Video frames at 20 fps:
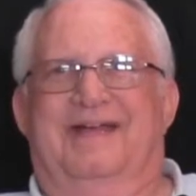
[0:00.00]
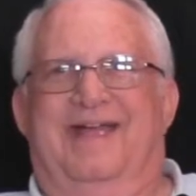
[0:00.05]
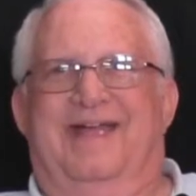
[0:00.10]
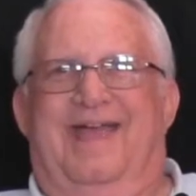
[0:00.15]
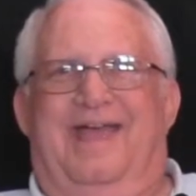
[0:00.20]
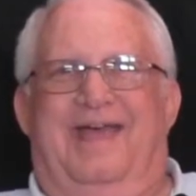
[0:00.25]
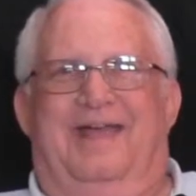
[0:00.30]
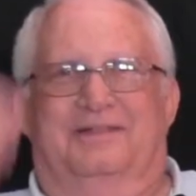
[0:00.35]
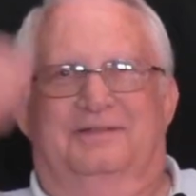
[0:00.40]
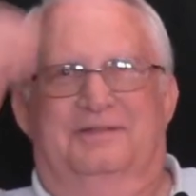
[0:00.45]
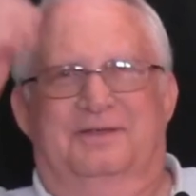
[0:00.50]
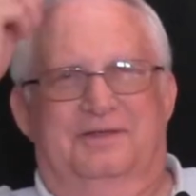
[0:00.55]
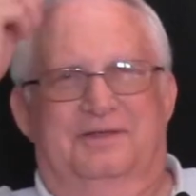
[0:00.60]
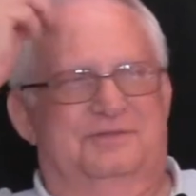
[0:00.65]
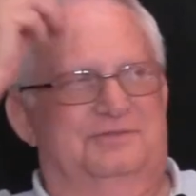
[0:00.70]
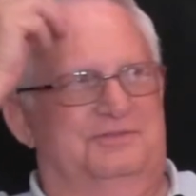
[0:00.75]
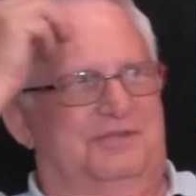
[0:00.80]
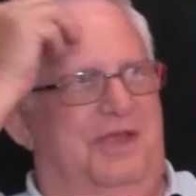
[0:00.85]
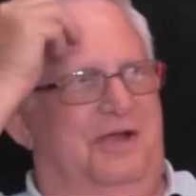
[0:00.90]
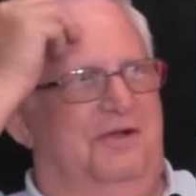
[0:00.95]
And
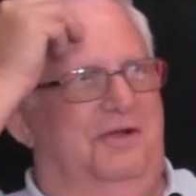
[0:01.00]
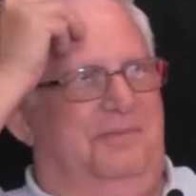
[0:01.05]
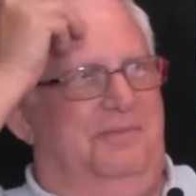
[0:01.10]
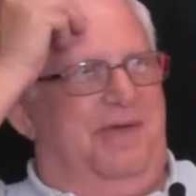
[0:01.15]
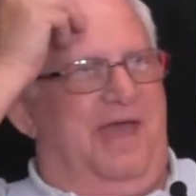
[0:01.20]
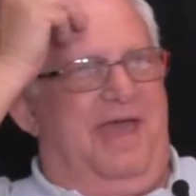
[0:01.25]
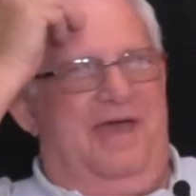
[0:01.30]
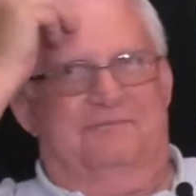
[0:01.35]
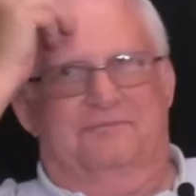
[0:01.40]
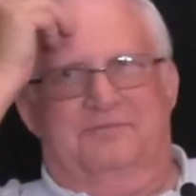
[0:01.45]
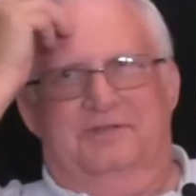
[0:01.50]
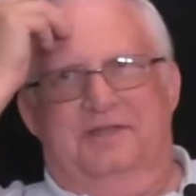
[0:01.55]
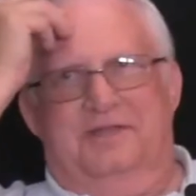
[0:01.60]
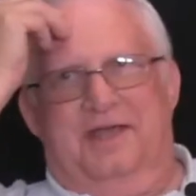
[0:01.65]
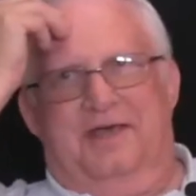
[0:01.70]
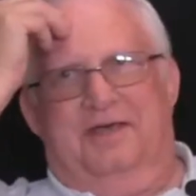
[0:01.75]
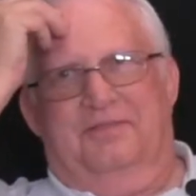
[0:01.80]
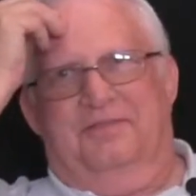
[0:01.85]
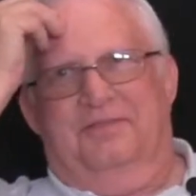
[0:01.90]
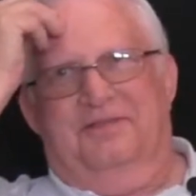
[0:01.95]
scared him half to
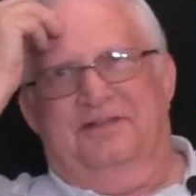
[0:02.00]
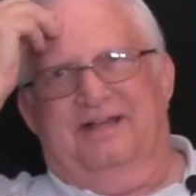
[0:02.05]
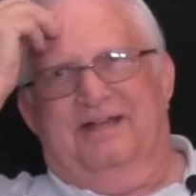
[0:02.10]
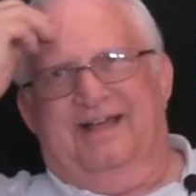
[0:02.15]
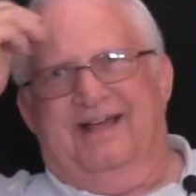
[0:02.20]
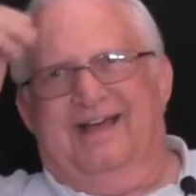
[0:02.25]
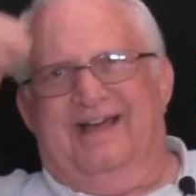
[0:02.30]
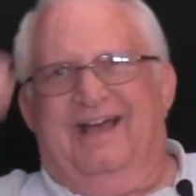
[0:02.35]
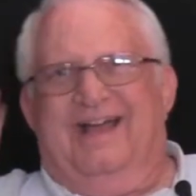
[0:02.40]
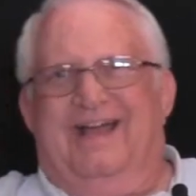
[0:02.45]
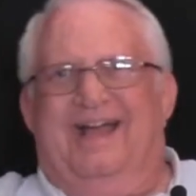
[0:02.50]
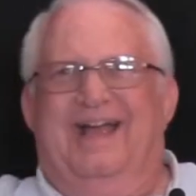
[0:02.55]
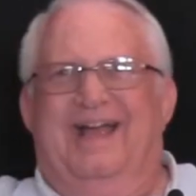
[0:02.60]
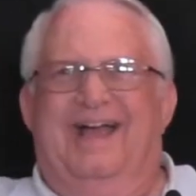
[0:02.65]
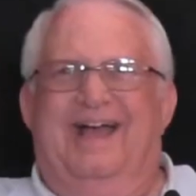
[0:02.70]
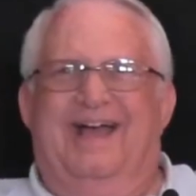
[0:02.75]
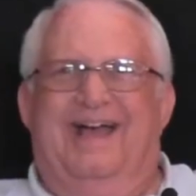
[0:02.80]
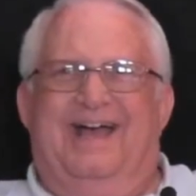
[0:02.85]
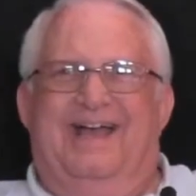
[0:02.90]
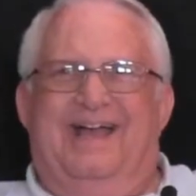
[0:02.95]
death.
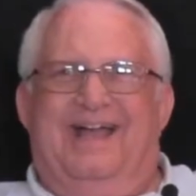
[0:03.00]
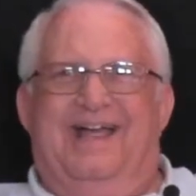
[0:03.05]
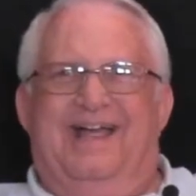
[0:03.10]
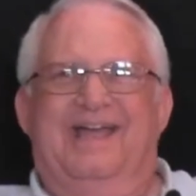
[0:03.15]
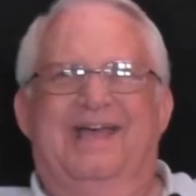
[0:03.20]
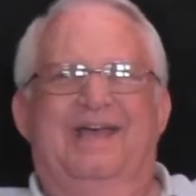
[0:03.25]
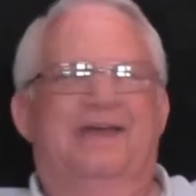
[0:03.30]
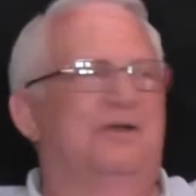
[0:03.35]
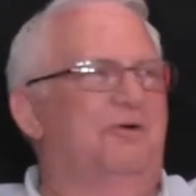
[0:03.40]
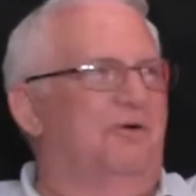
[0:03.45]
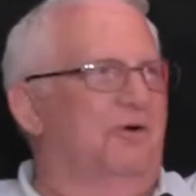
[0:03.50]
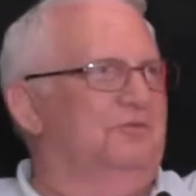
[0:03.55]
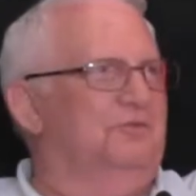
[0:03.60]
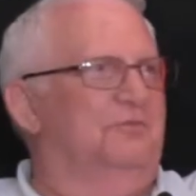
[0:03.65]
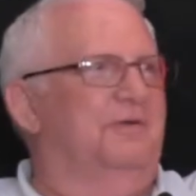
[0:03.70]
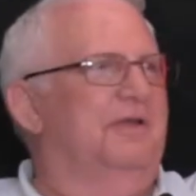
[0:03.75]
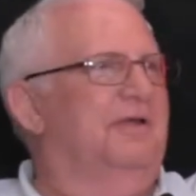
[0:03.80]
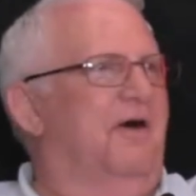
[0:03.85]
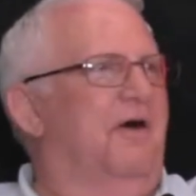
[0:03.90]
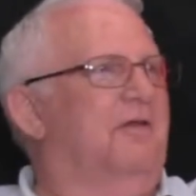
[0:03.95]
Of course,
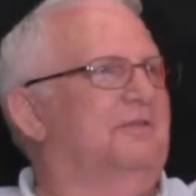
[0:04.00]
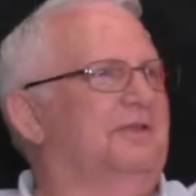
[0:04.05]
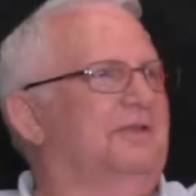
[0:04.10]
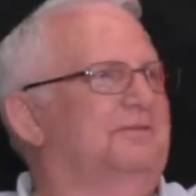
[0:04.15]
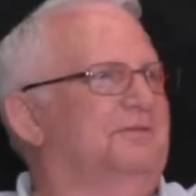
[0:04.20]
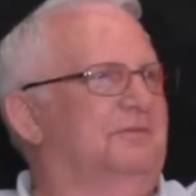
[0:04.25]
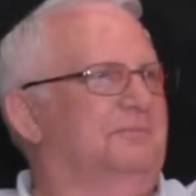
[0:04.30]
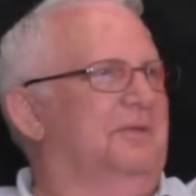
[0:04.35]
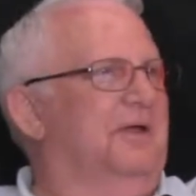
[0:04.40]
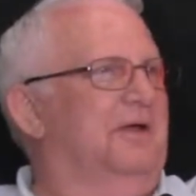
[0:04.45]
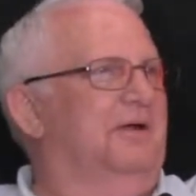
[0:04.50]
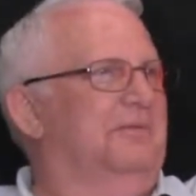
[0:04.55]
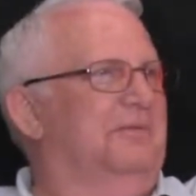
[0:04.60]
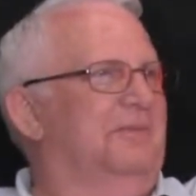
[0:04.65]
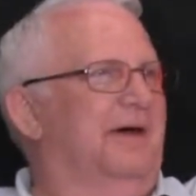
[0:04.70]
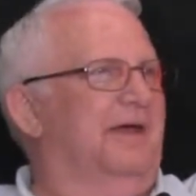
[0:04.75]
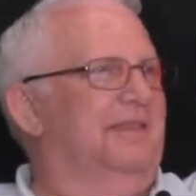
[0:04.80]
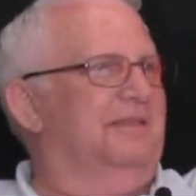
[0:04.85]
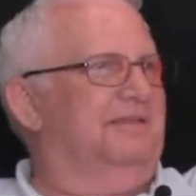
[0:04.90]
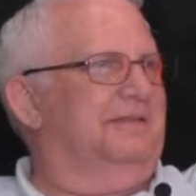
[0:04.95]
we all disappeared
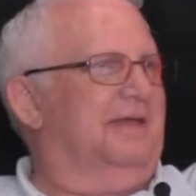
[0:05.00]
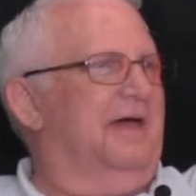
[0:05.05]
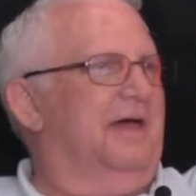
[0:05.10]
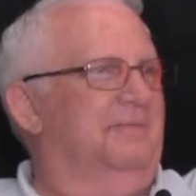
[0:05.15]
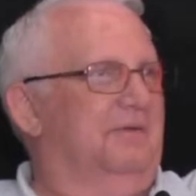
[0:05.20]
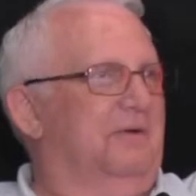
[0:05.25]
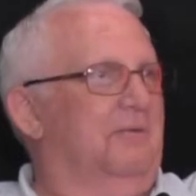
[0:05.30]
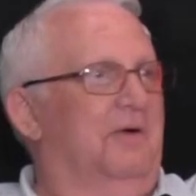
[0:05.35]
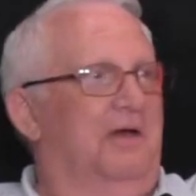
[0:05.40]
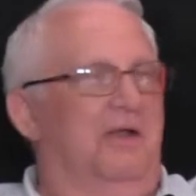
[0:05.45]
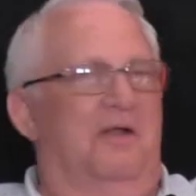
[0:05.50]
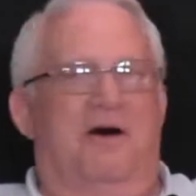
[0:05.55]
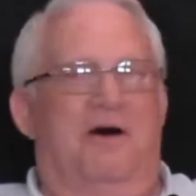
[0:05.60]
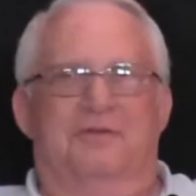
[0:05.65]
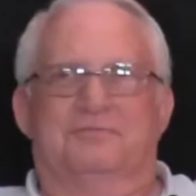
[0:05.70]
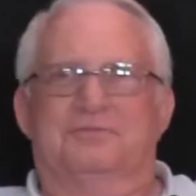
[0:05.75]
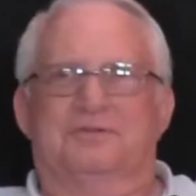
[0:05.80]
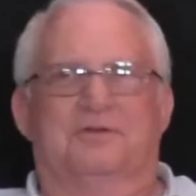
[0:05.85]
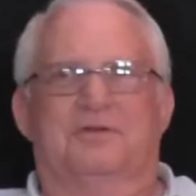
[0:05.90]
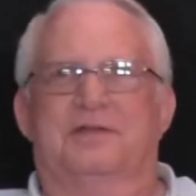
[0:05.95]
by the time it went
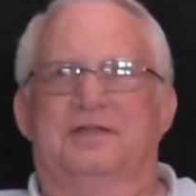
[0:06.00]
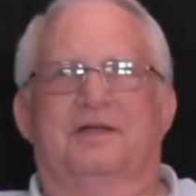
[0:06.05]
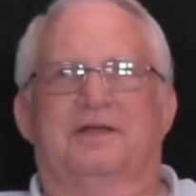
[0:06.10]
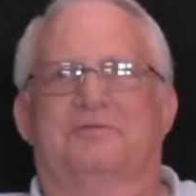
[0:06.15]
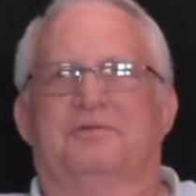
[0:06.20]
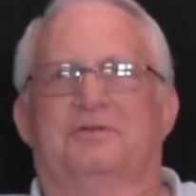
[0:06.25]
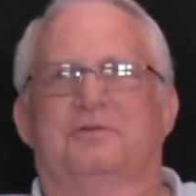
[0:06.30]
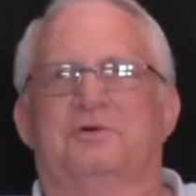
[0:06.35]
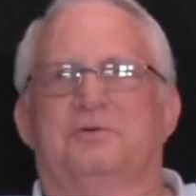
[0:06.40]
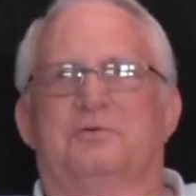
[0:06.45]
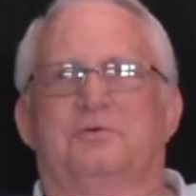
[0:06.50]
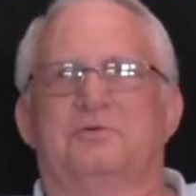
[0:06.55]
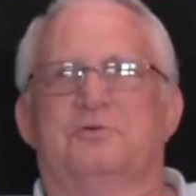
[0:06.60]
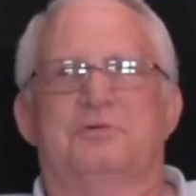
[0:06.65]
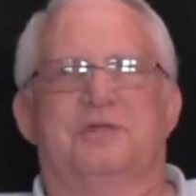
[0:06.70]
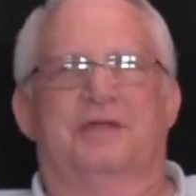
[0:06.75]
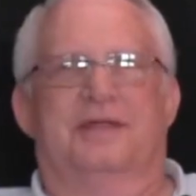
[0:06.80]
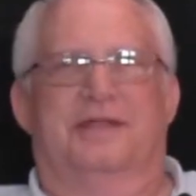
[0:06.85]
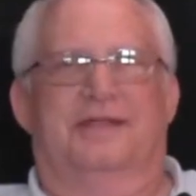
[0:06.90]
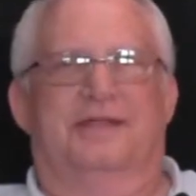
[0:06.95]
off, so he never knew who
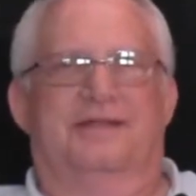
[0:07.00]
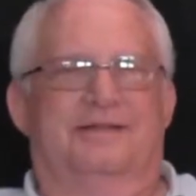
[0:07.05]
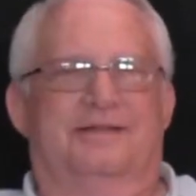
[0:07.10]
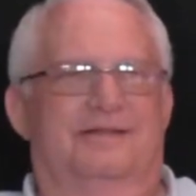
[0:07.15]
did it.